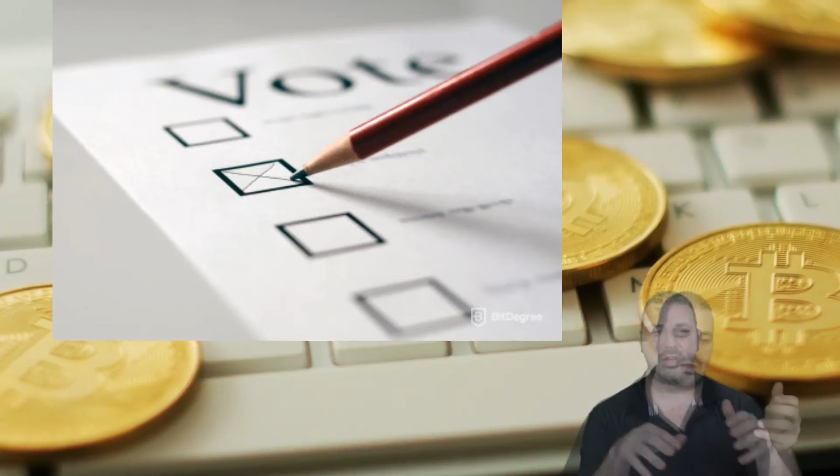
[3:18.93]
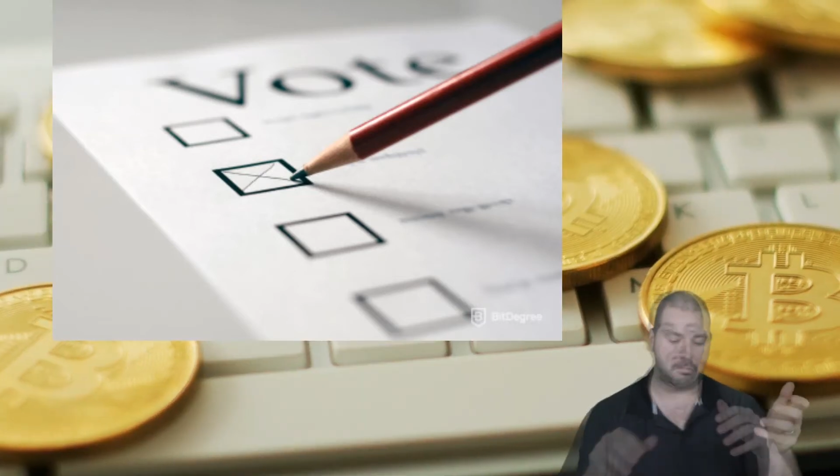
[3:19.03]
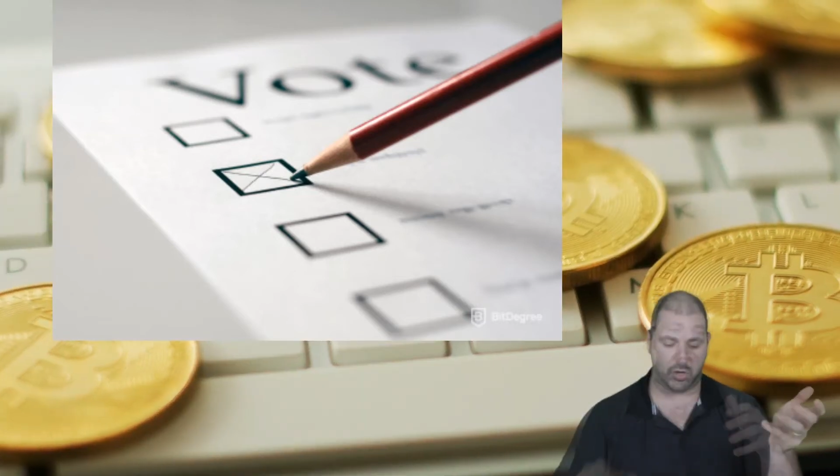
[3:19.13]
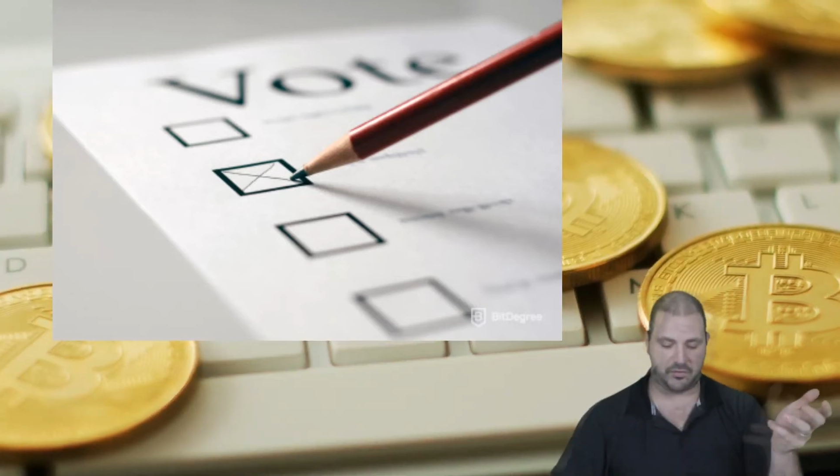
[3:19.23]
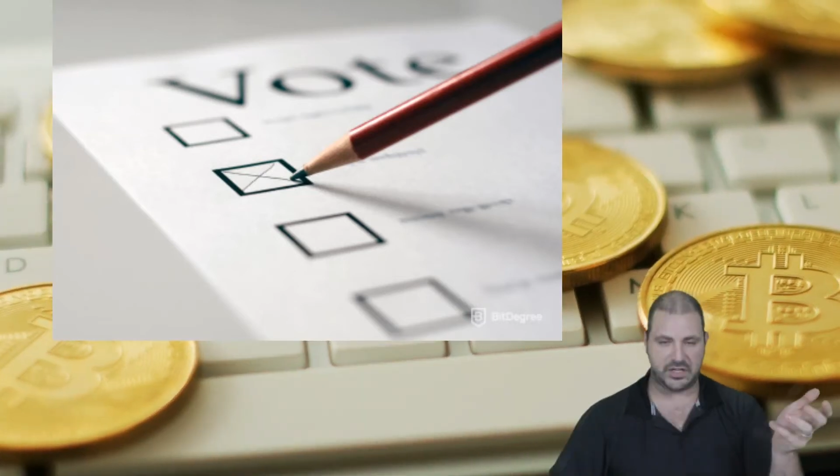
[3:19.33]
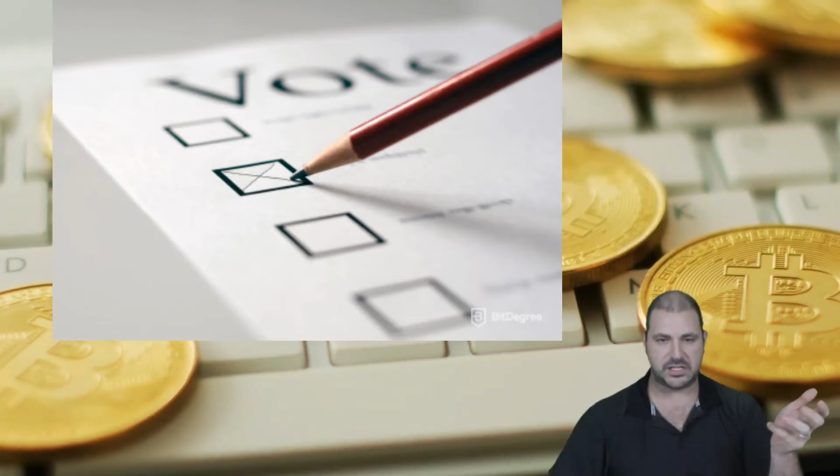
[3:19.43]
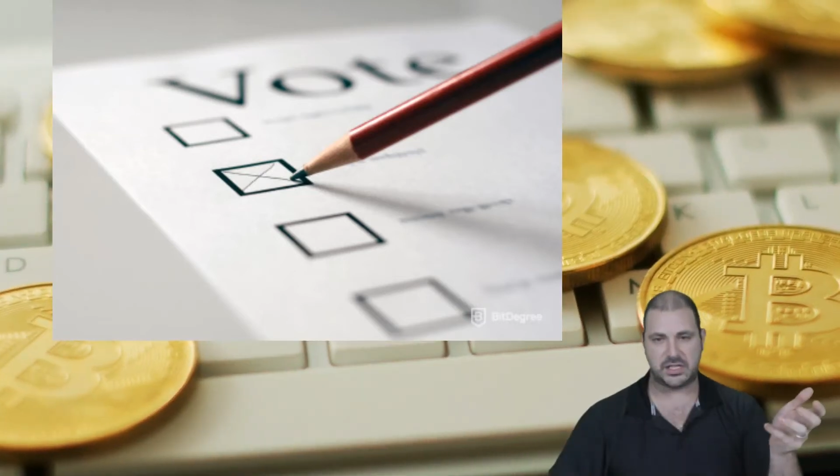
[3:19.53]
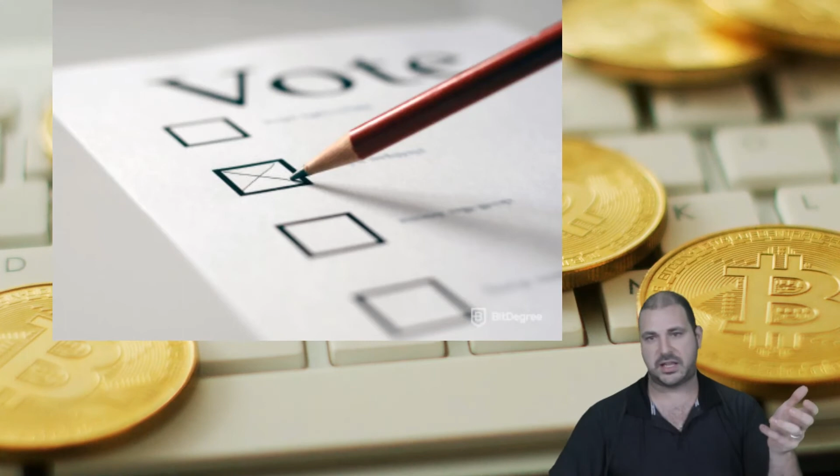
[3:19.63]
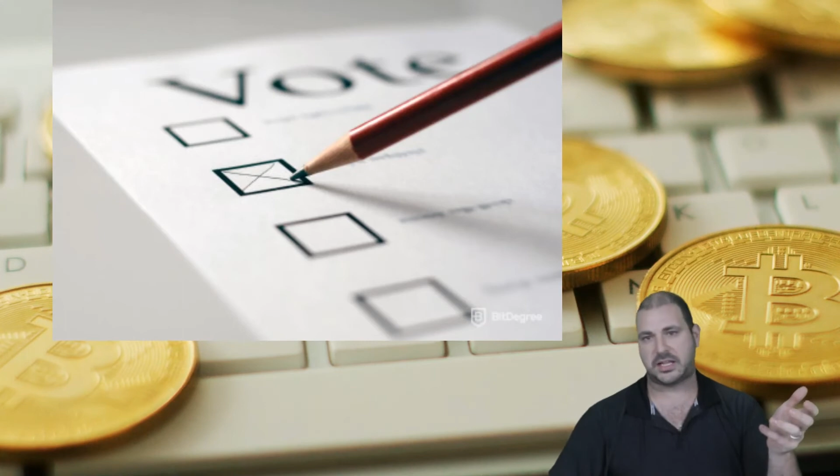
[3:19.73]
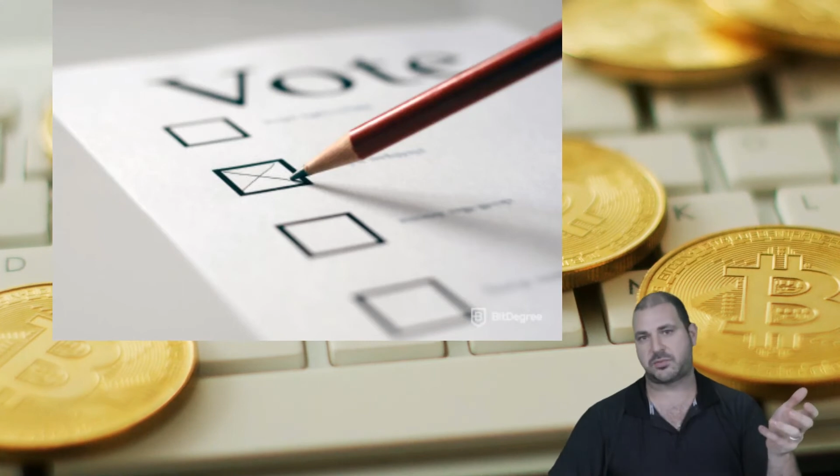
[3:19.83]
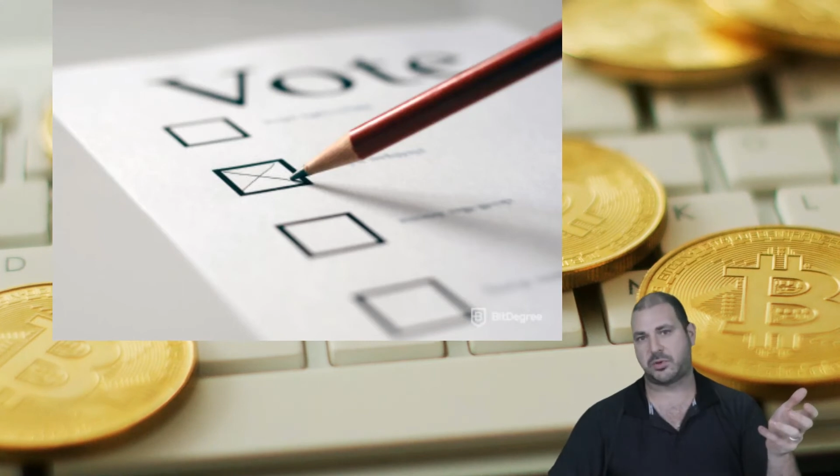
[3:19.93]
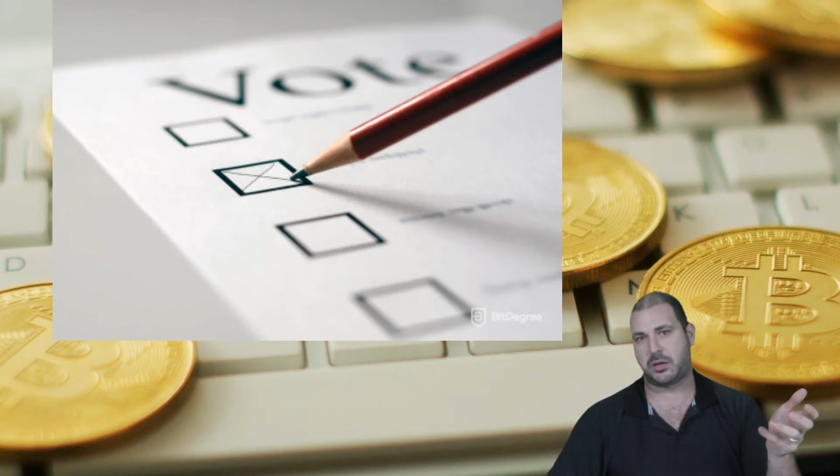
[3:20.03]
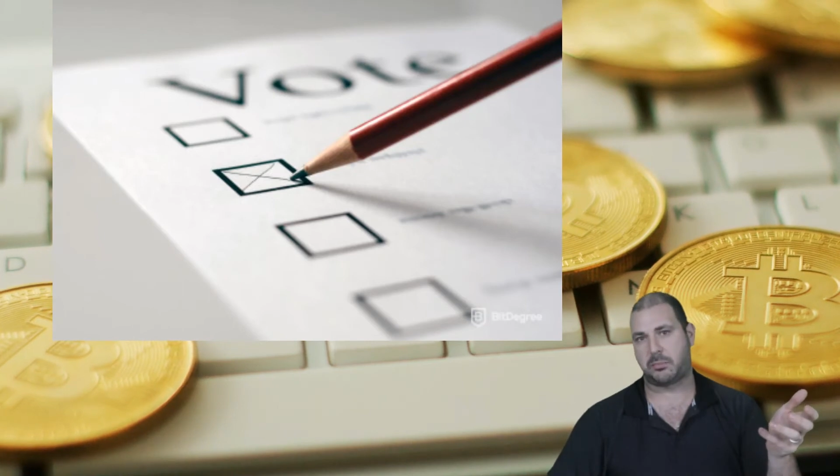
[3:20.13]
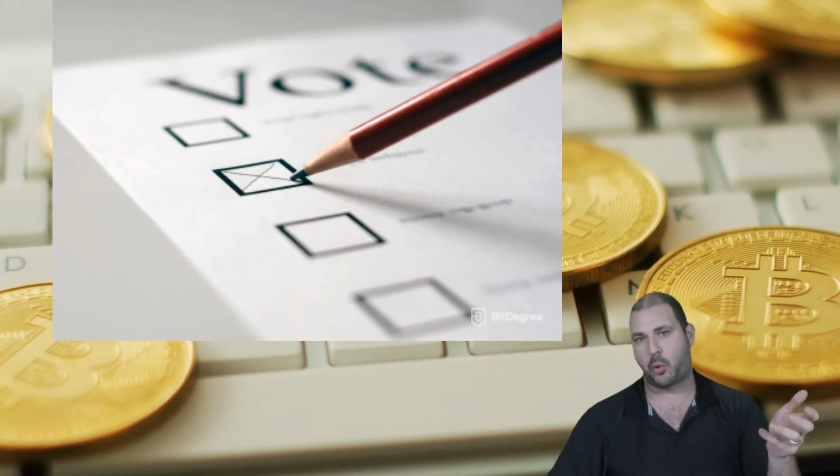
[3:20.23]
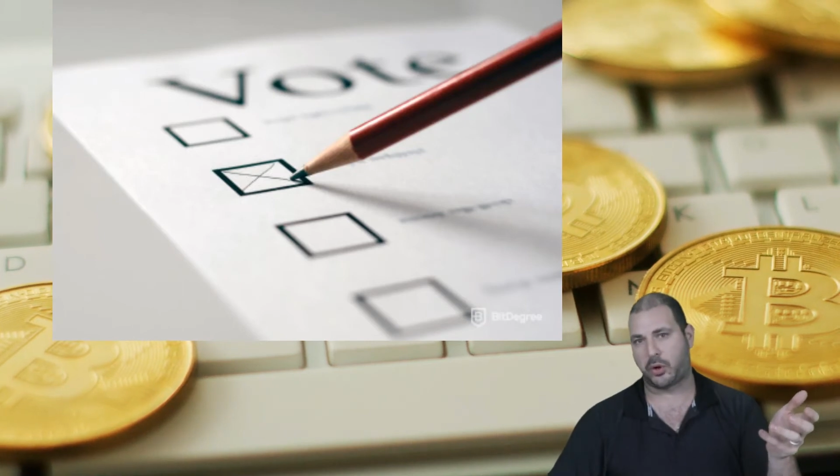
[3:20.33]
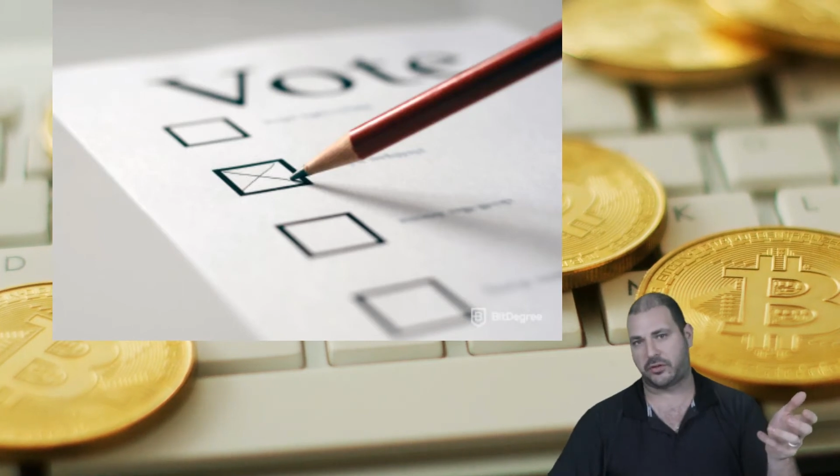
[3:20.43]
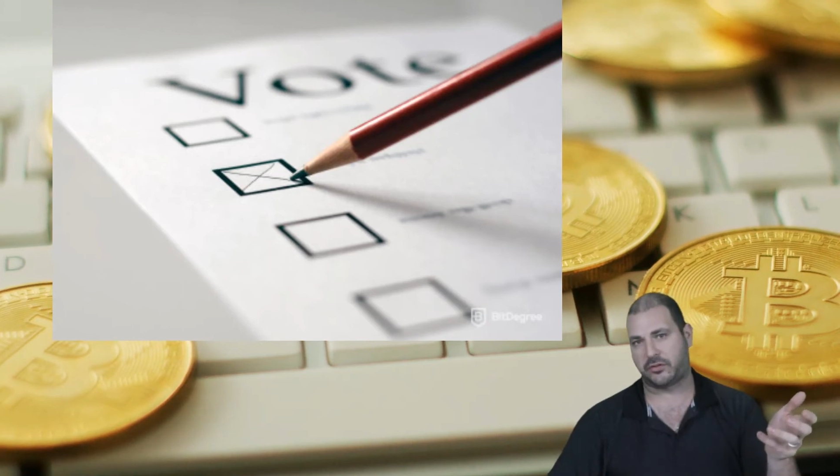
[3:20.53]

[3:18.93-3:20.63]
Obviously, that's really important